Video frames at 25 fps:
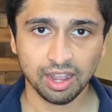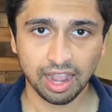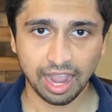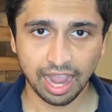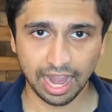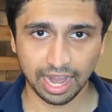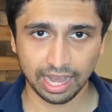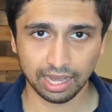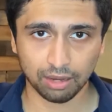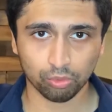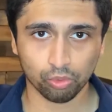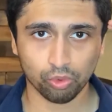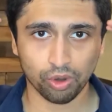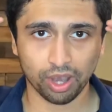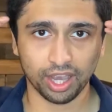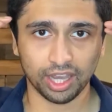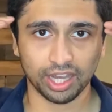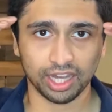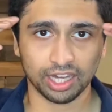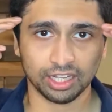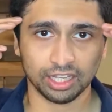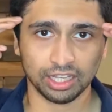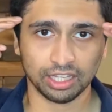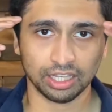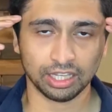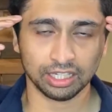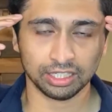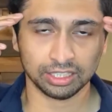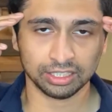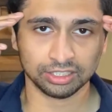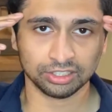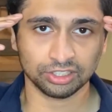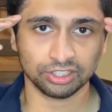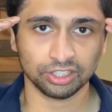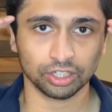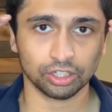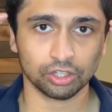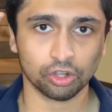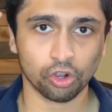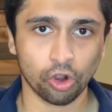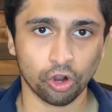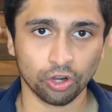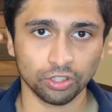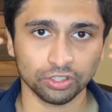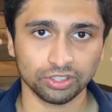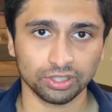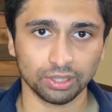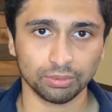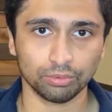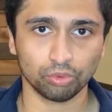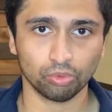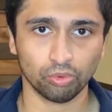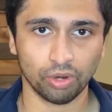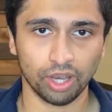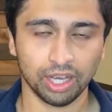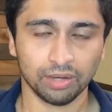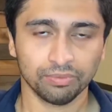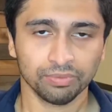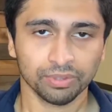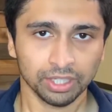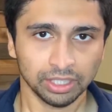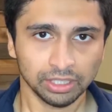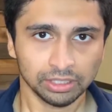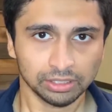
and where it, and it's a concept where